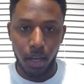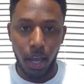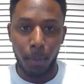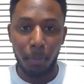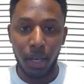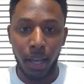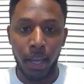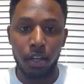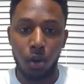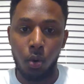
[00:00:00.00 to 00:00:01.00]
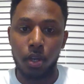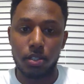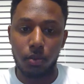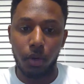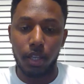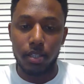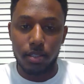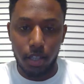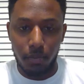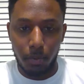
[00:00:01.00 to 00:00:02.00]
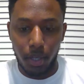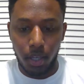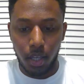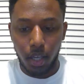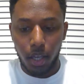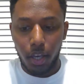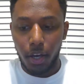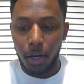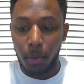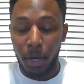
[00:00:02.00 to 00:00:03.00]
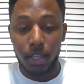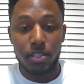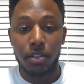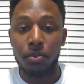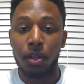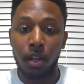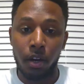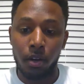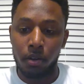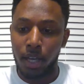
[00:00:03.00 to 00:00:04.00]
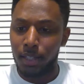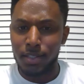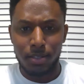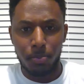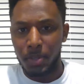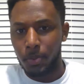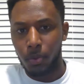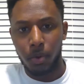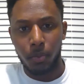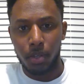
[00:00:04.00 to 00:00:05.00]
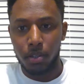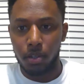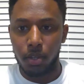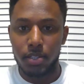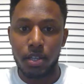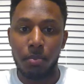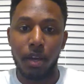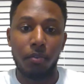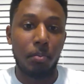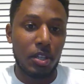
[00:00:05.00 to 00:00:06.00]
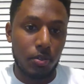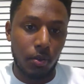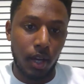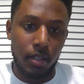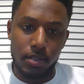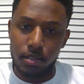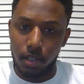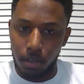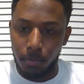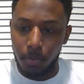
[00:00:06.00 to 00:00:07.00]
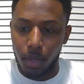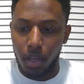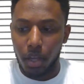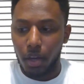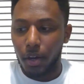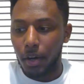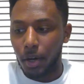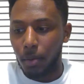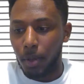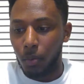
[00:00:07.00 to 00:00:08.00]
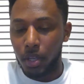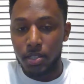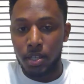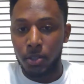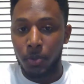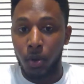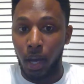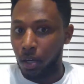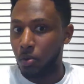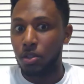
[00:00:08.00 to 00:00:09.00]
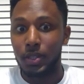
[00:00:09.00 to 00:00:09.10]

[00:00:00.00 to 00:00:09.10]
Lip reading: I plan according to what He's given me. And I continue to learn. I listen to people when they tell me I have a mentor. I listen to him, and what he tells me to do, I go do